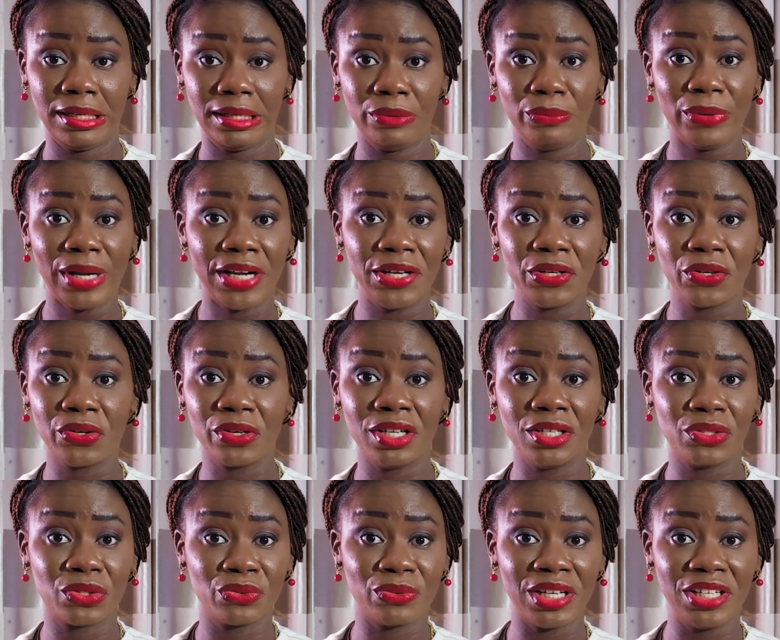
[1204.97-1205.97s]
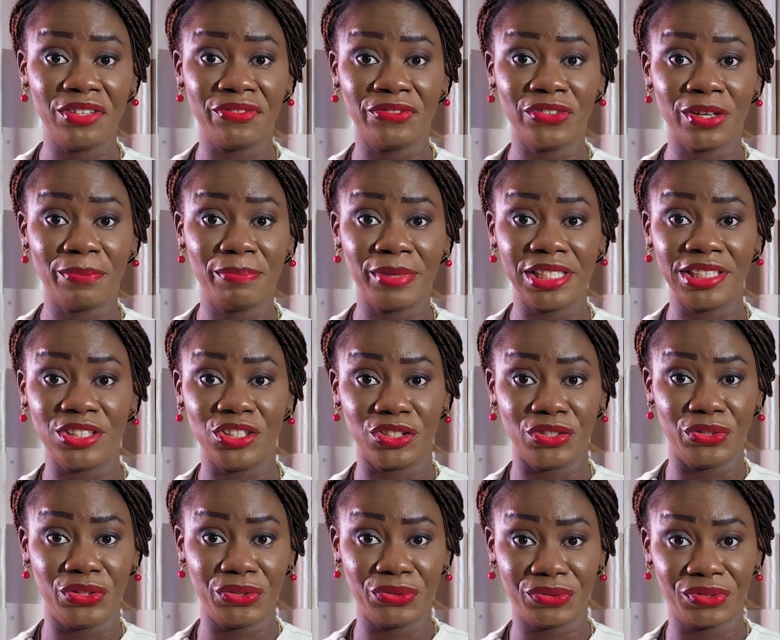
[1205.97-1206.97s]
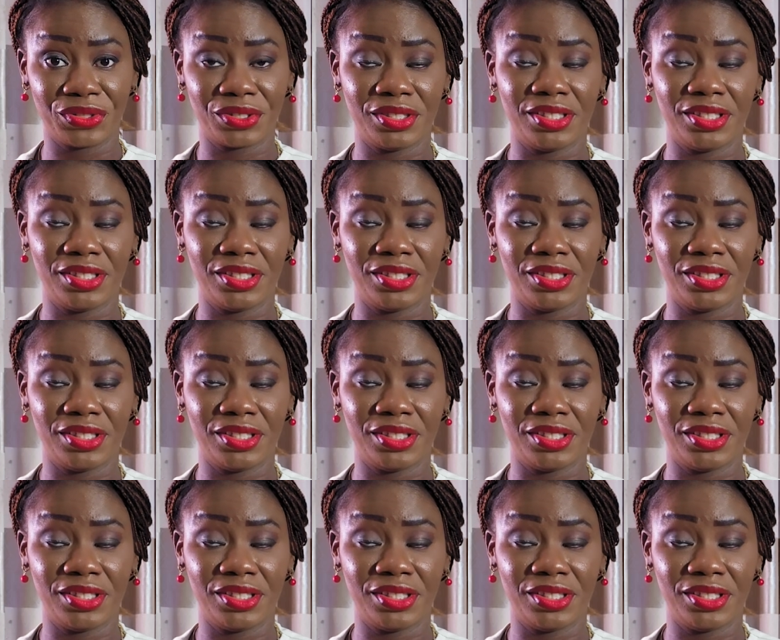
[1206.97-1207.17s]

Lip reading: where are you going to when you've not paid your dues?